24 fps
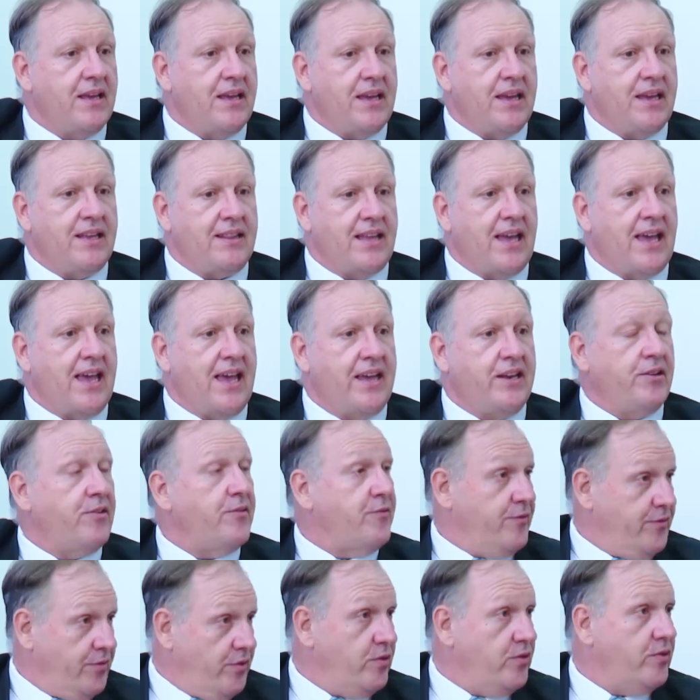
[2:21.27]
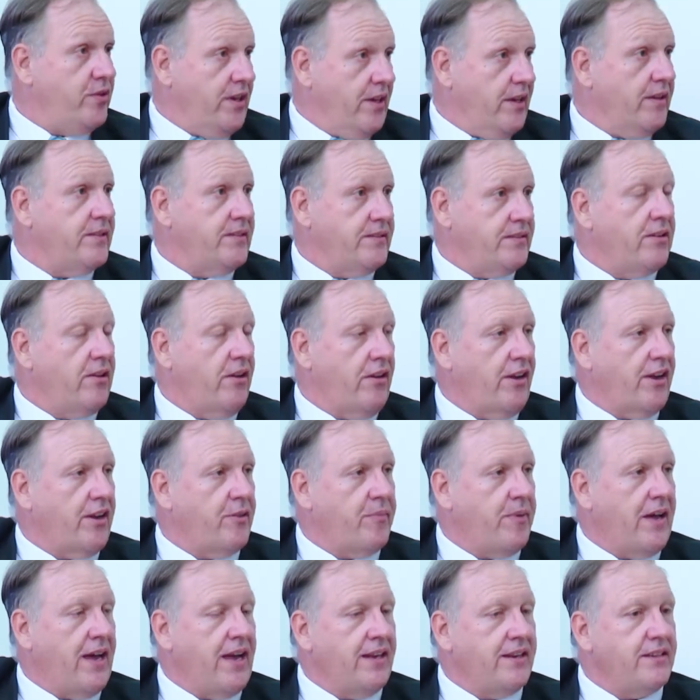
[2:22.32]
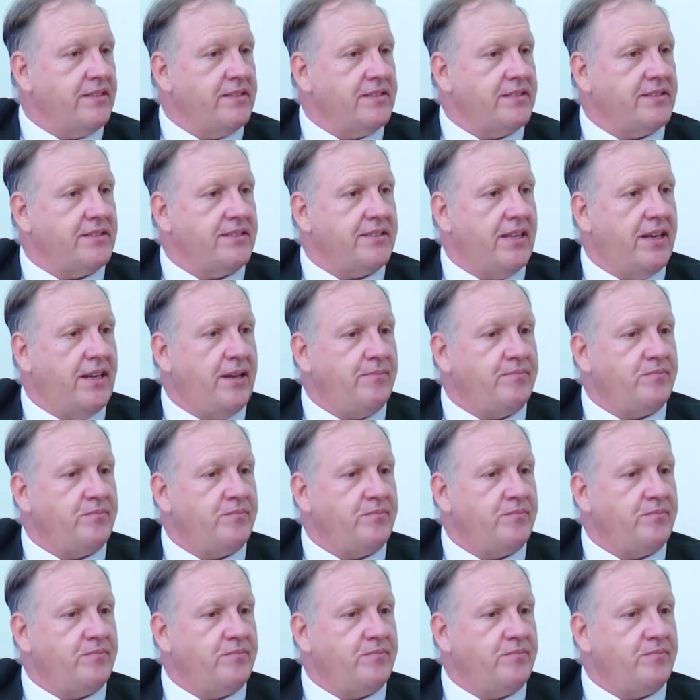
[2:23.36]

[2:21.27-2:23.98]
and they had a few dialogue partners